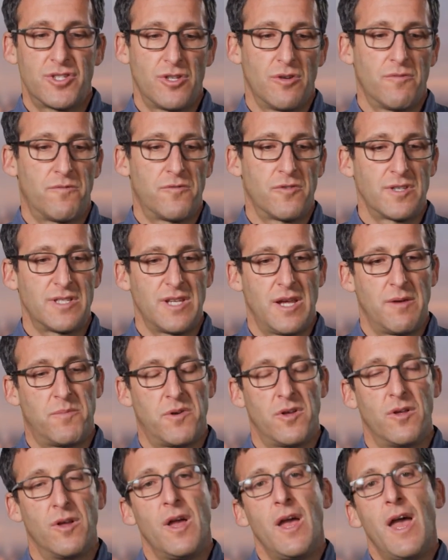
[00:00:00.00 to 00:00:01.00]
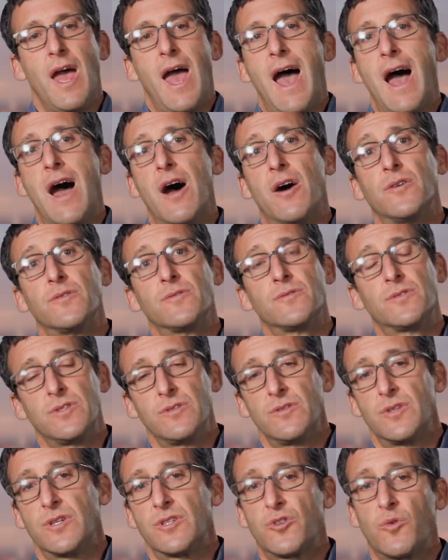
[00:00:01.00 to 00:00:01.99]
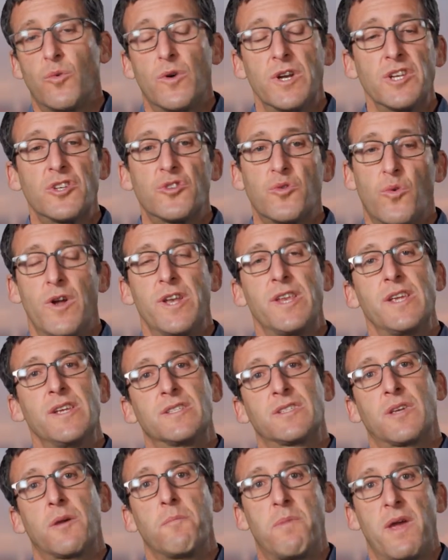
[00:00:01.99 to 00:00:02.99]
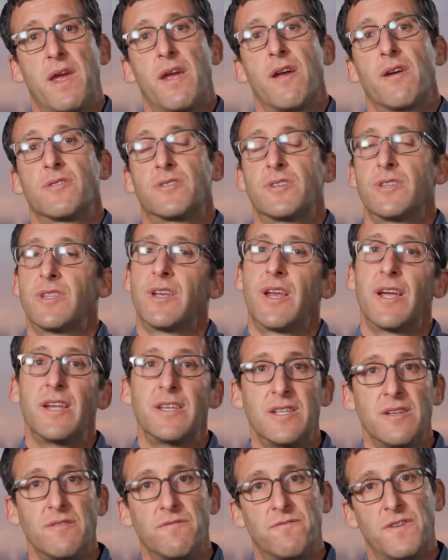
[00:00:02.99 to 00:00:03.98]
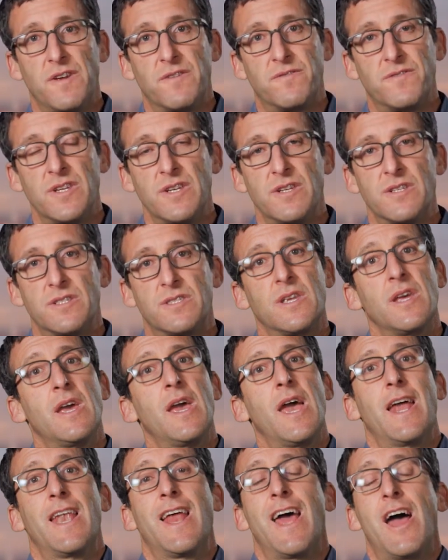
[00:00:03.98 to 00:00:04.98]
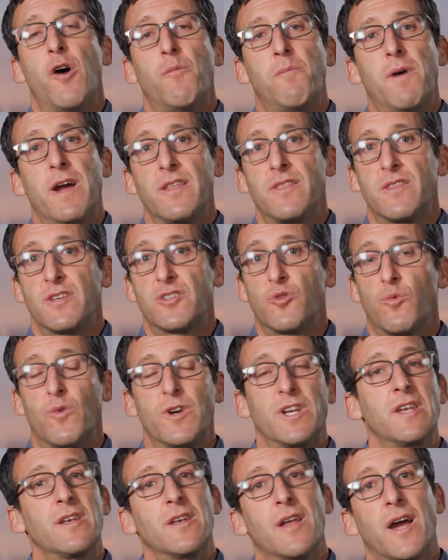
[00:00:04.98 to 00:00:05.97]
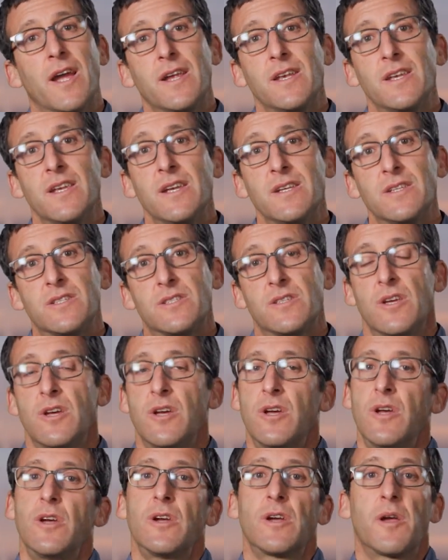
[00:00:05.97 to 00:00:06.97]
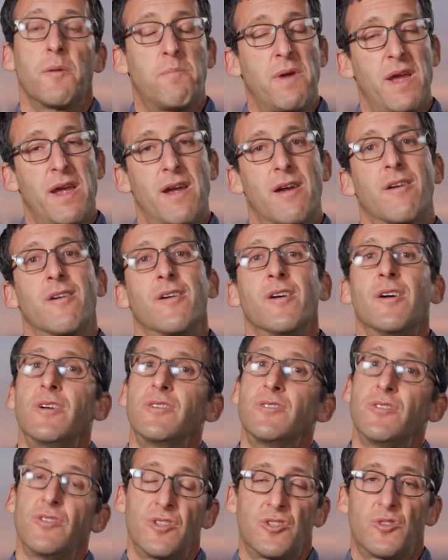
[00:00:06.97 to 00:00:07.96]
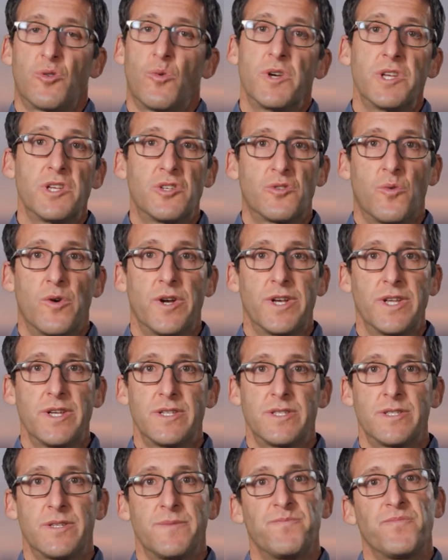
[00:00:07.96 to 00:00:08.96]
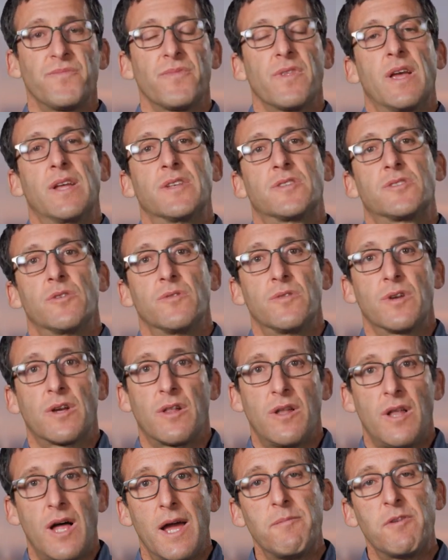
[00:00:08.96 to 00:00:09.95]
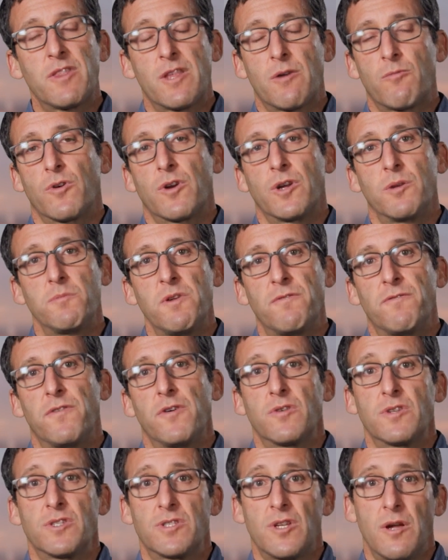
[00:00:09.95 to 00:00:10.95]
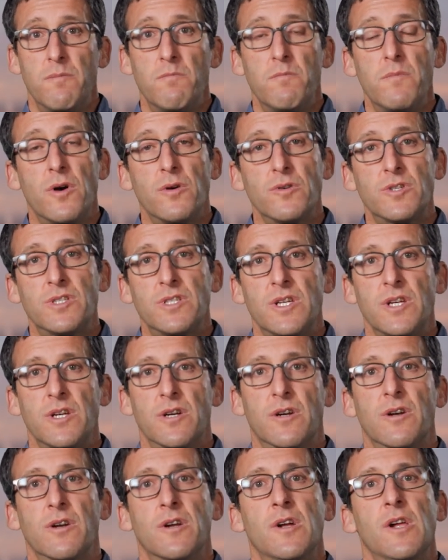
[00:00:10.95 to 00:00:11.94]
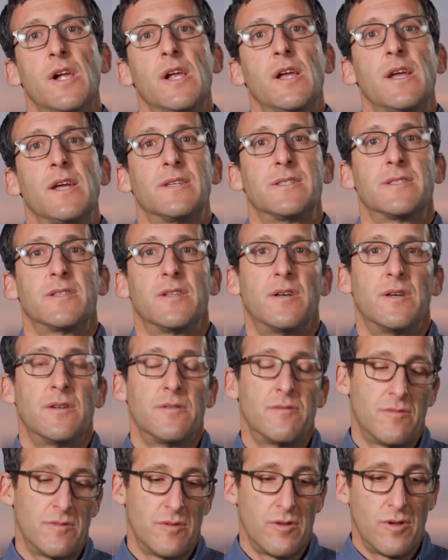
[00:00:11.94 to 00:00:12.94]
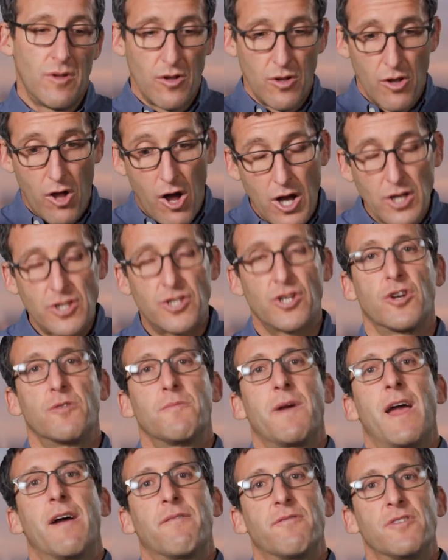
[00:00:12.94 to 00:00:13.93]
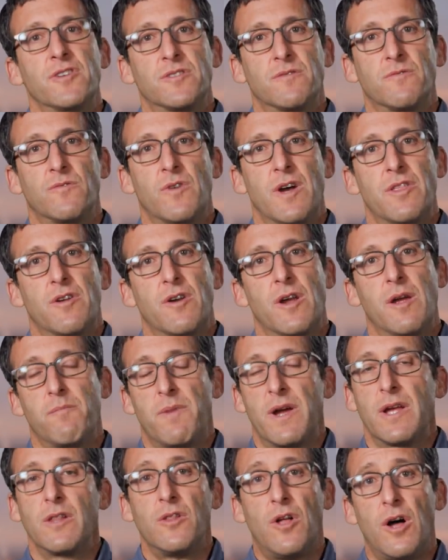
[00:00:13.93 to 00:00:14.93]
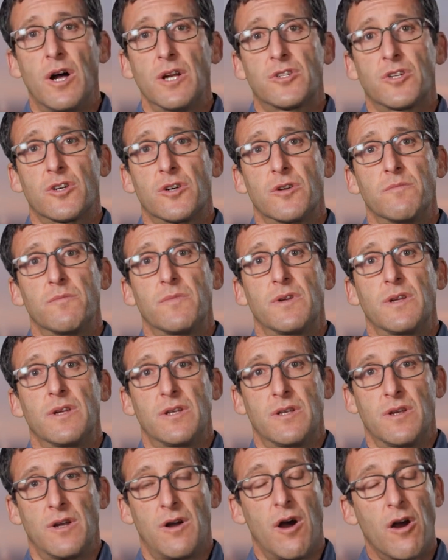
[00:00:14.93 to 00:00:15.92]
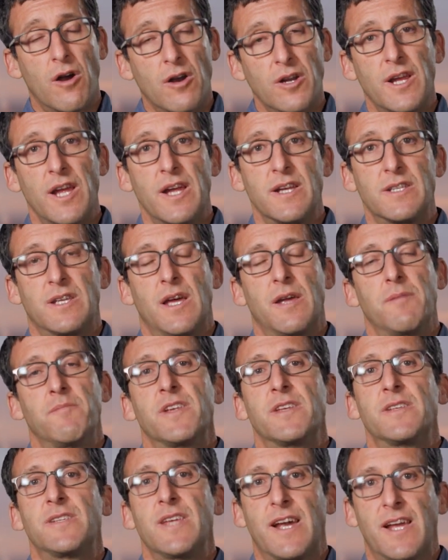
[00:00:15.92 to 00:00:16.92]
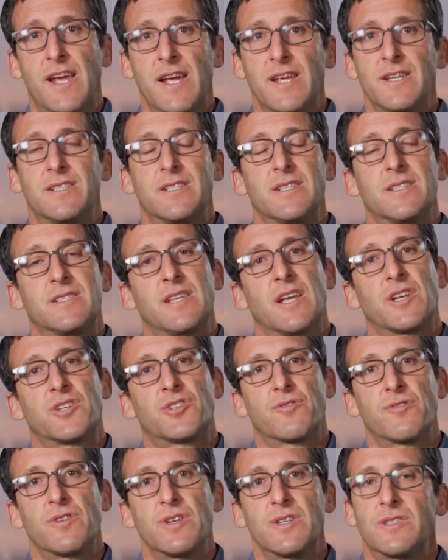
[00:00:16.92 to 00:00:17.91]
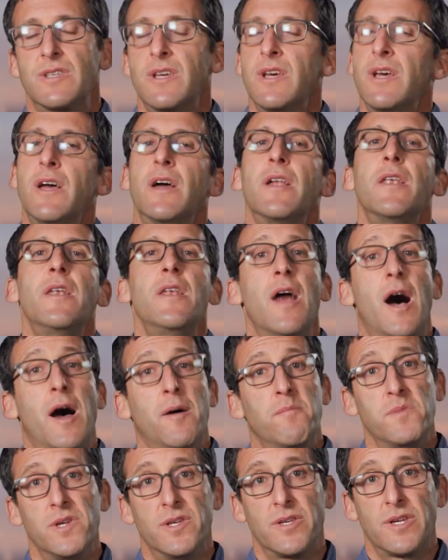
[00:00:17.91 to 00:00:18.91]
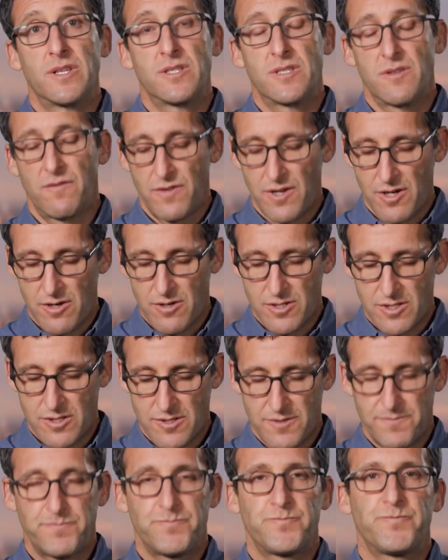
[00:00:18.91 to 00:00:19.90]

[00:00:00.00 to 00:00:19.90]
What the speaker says: So for example, how do the 2020s compare to the 1950s, and how might the 2090s compare to the 2020s? And so the climate that we're going to be focused on most here is the long-term average of weather, and by long-term, in our case, I mean decades to centuries, not millions of years.